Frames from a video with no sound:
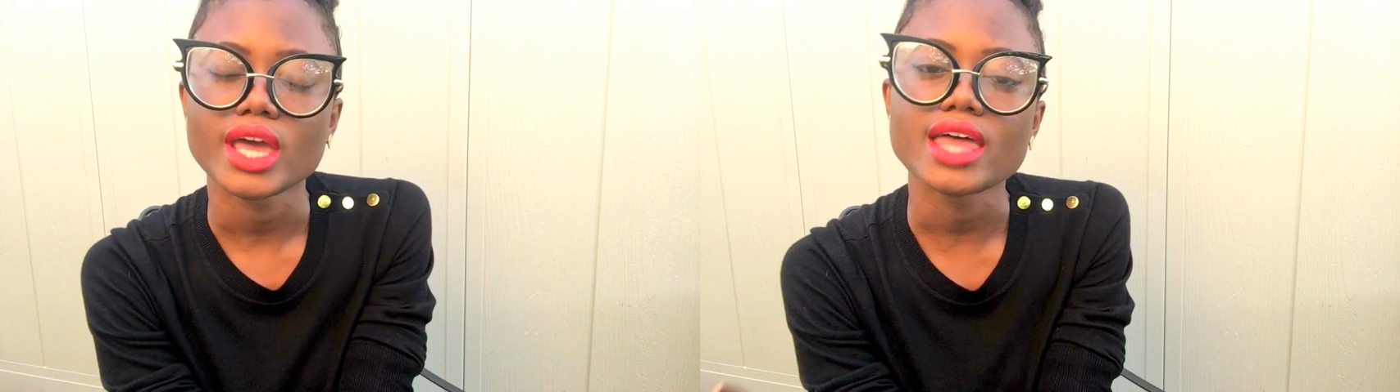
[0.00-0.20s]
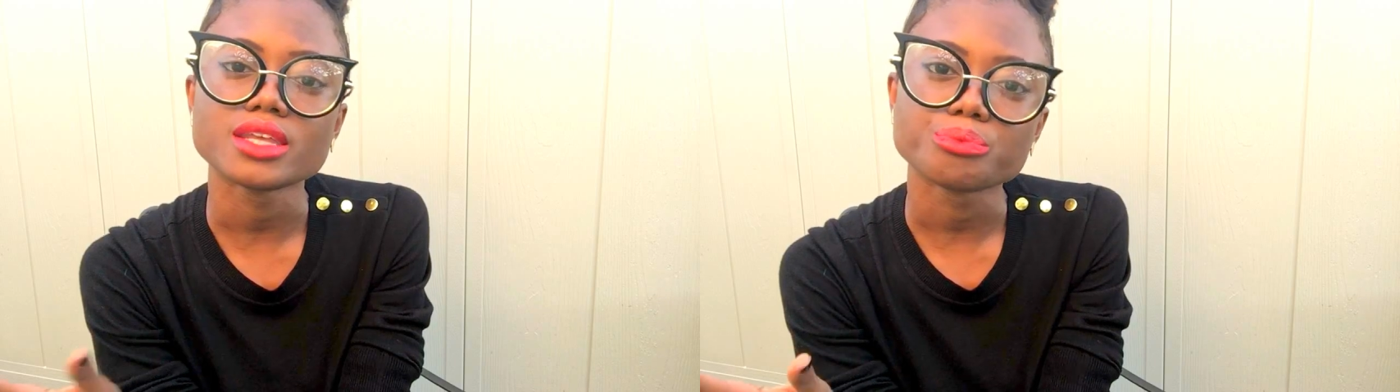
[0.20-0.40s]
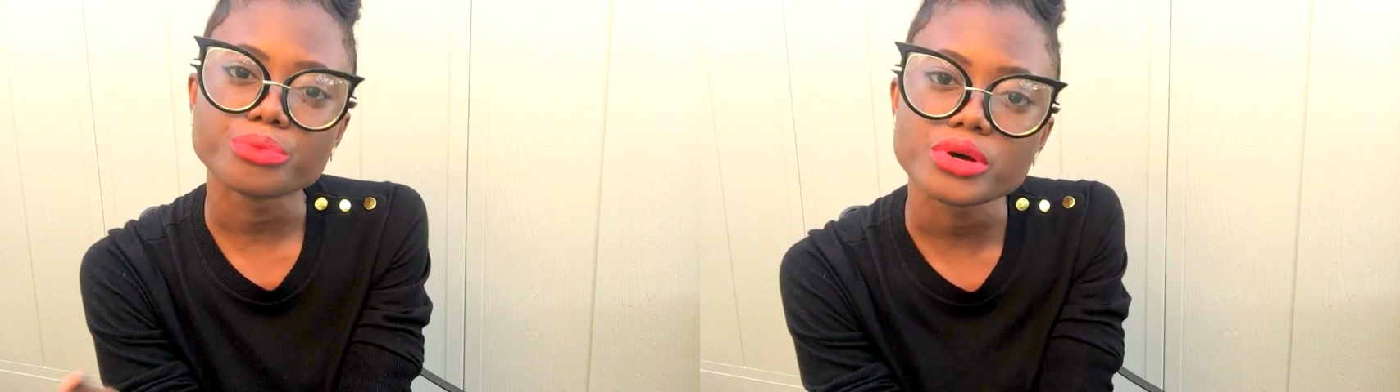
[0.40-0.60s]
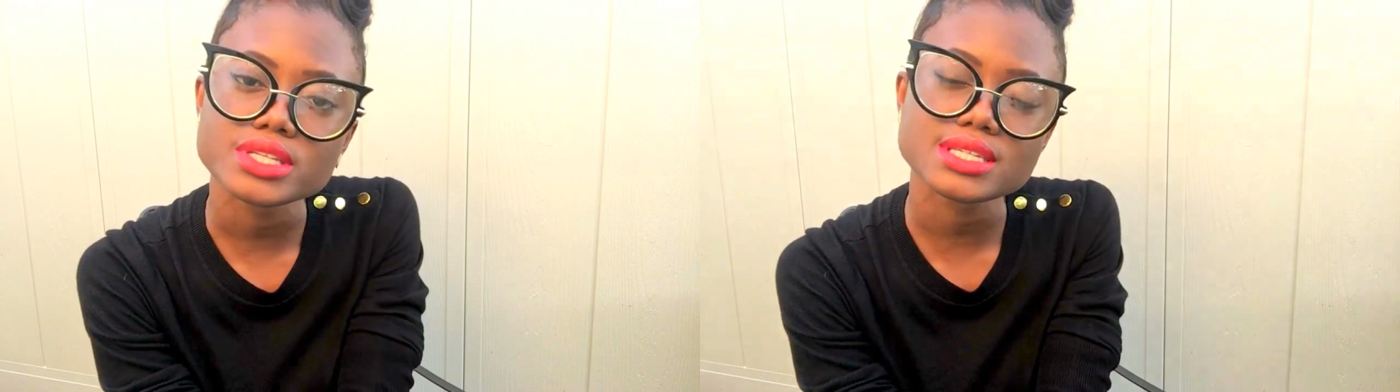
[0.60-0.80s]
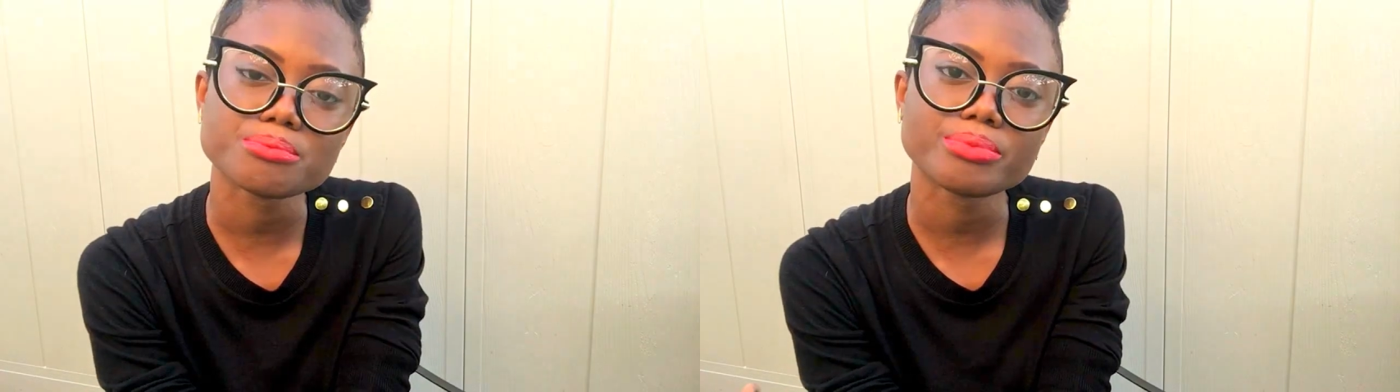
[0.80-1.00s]
and then put
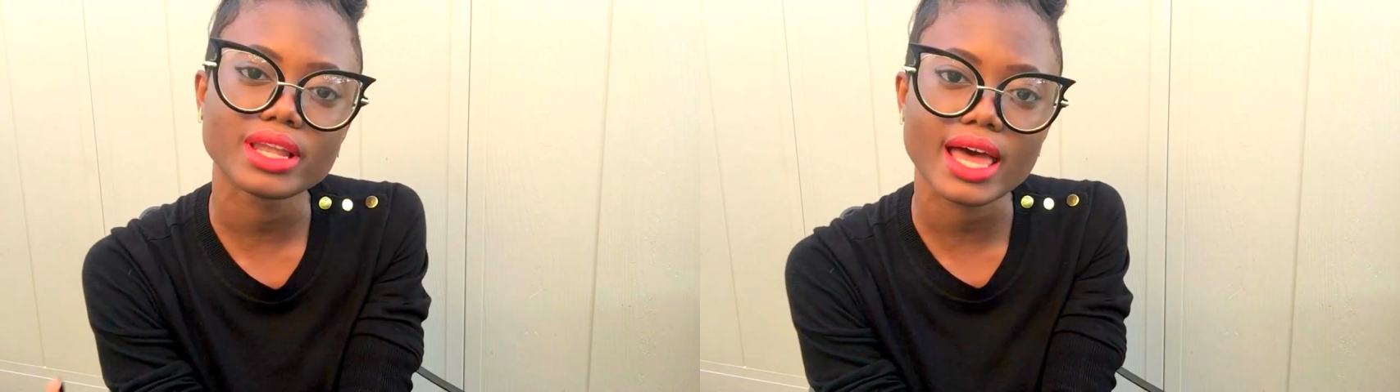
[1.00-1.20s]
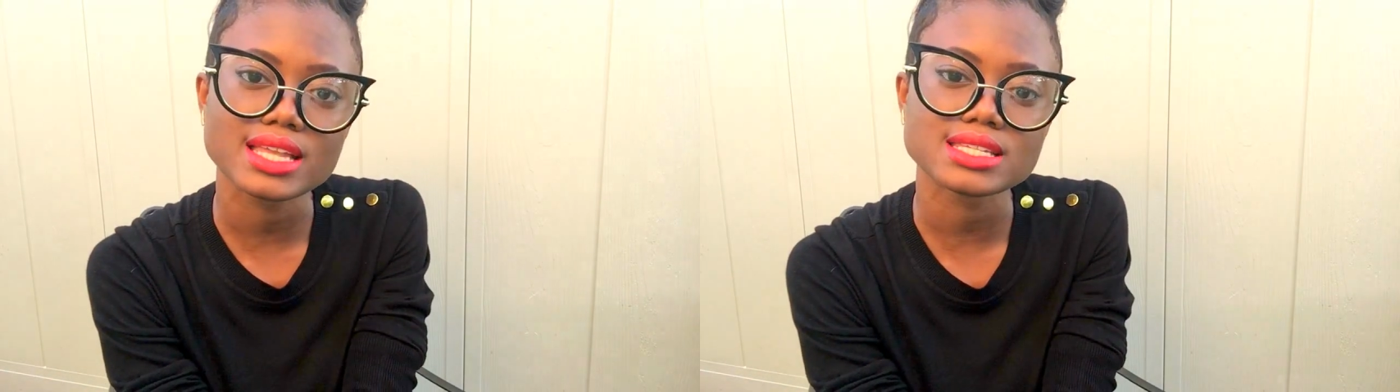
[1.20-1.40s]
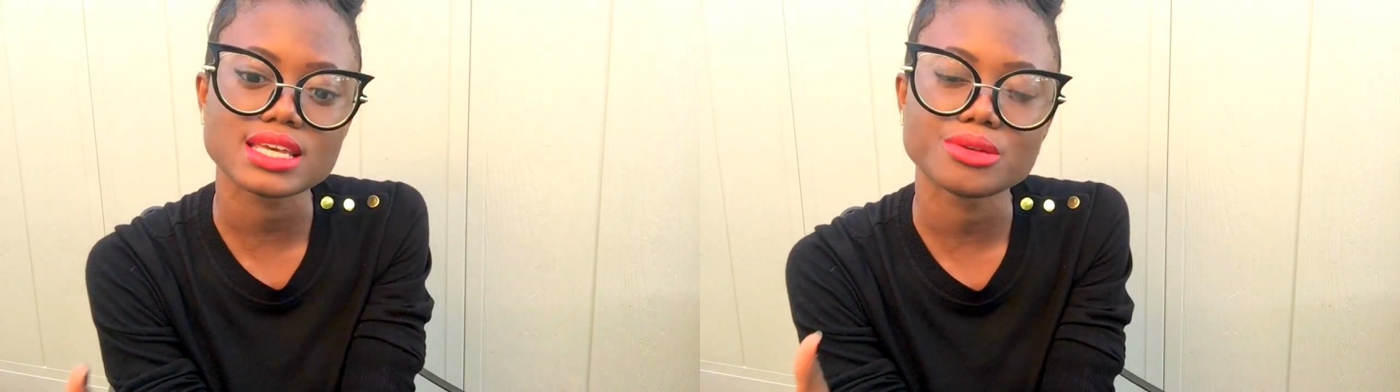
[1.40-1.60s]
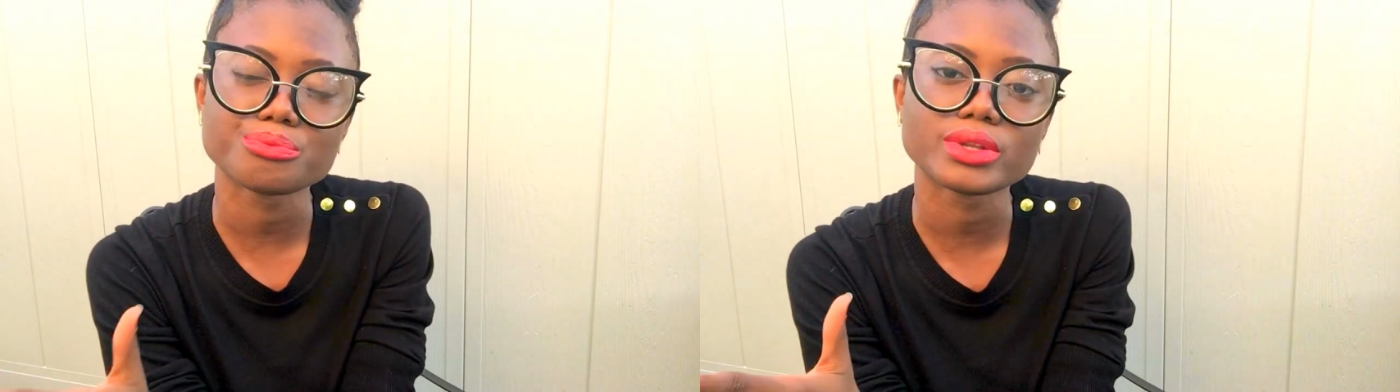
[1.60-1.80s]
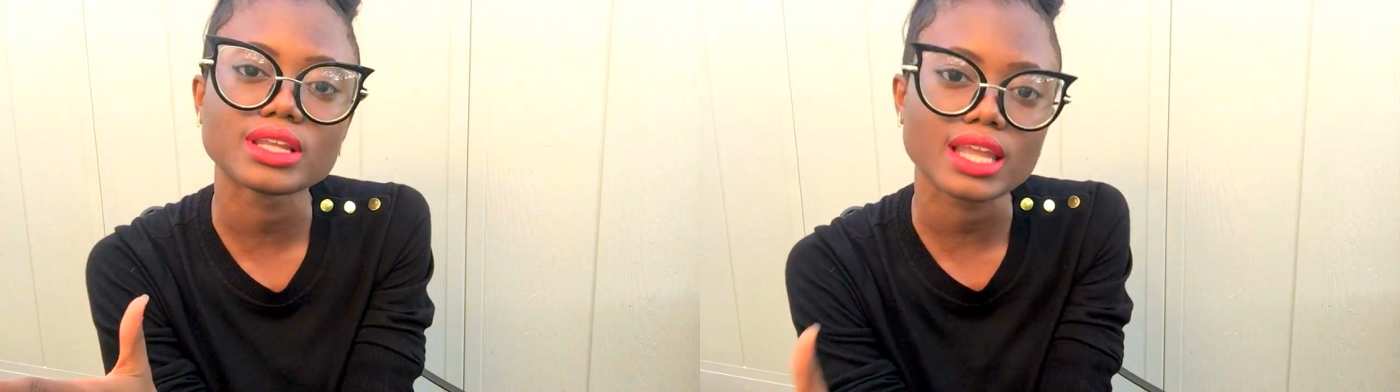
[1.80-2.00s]
some plans in
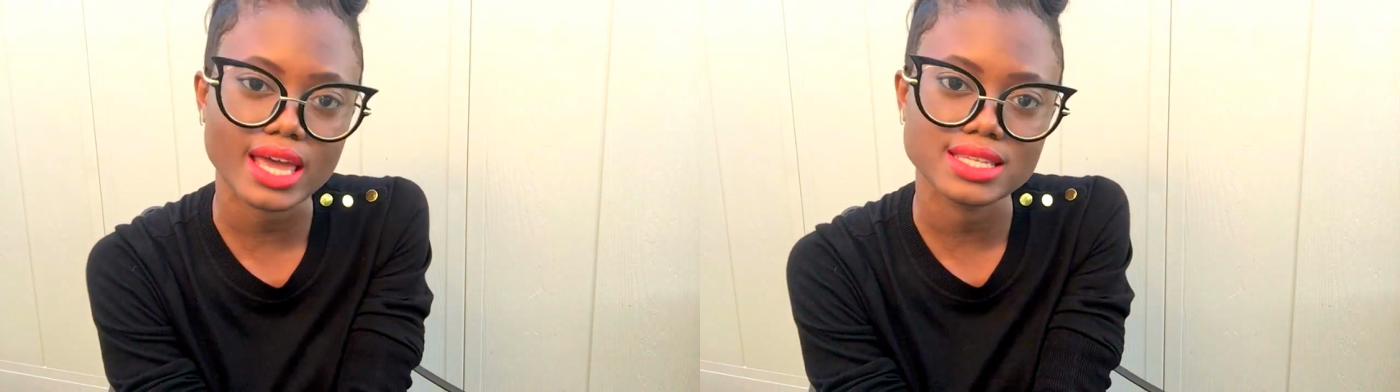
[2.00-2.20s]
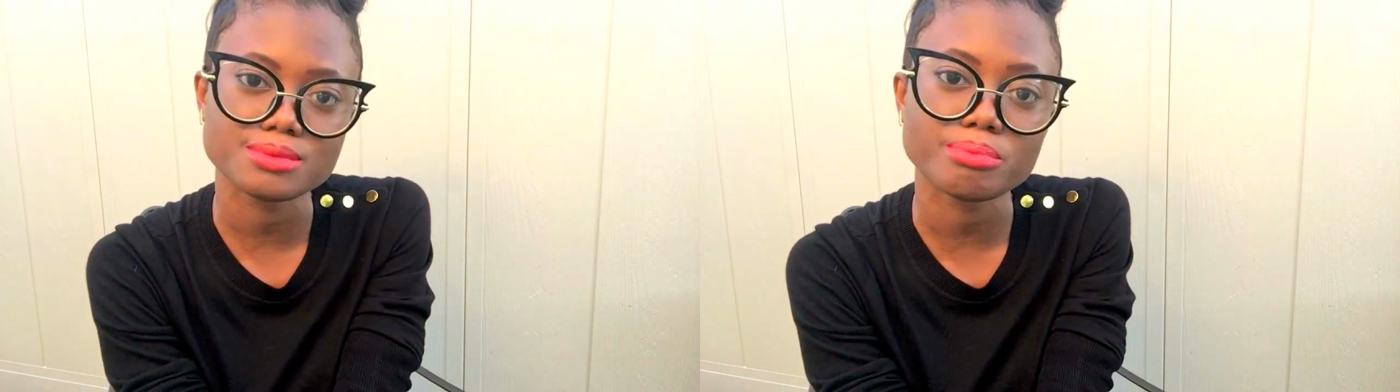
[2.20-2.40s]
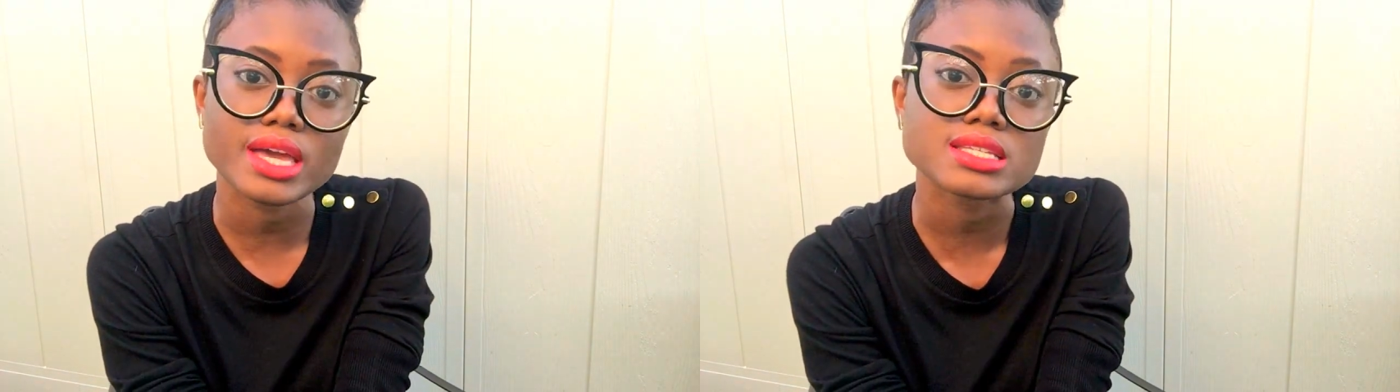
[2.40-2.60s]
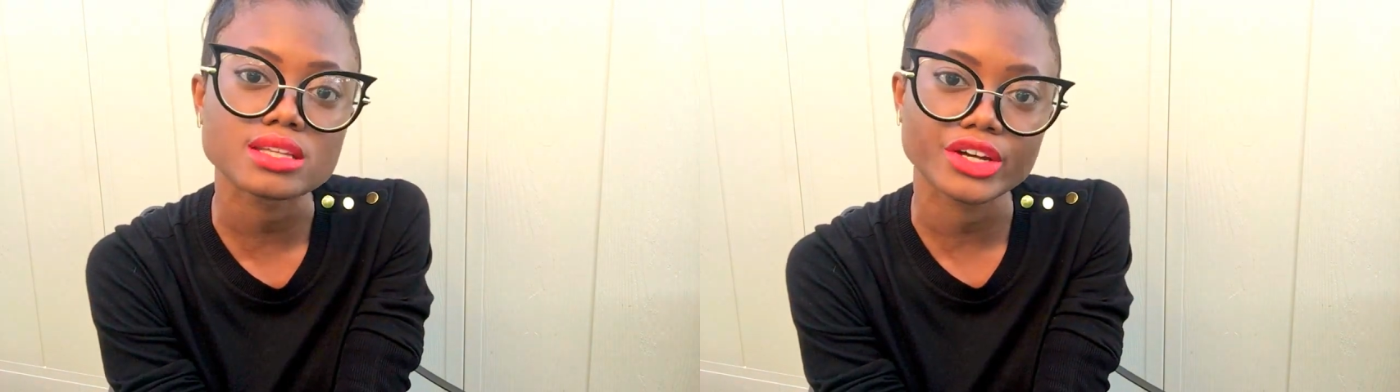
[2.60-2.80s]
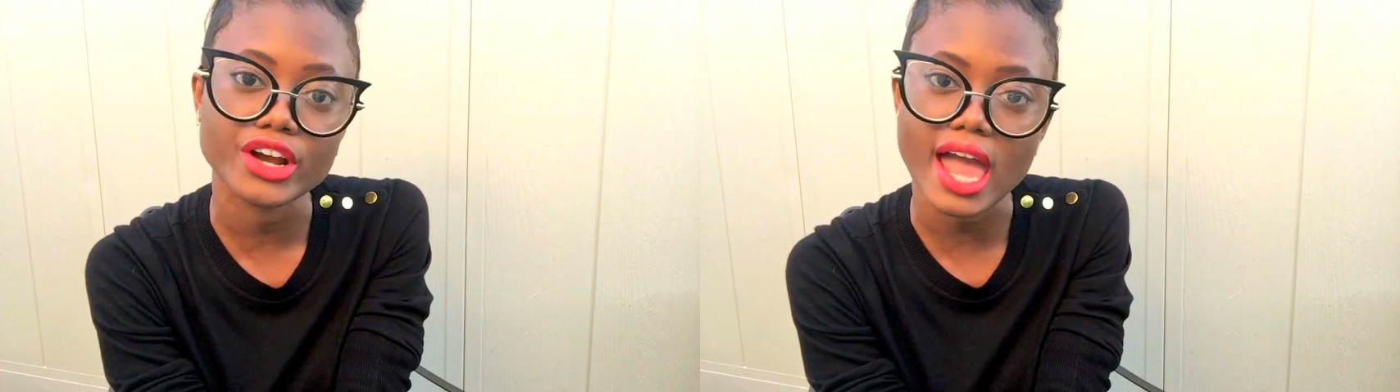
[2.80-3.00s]
place based
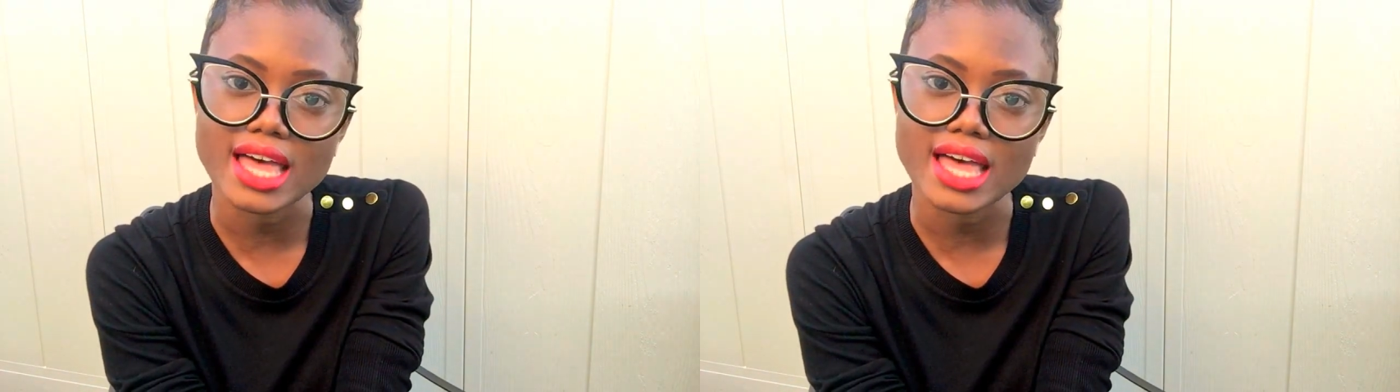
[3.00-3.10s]
on your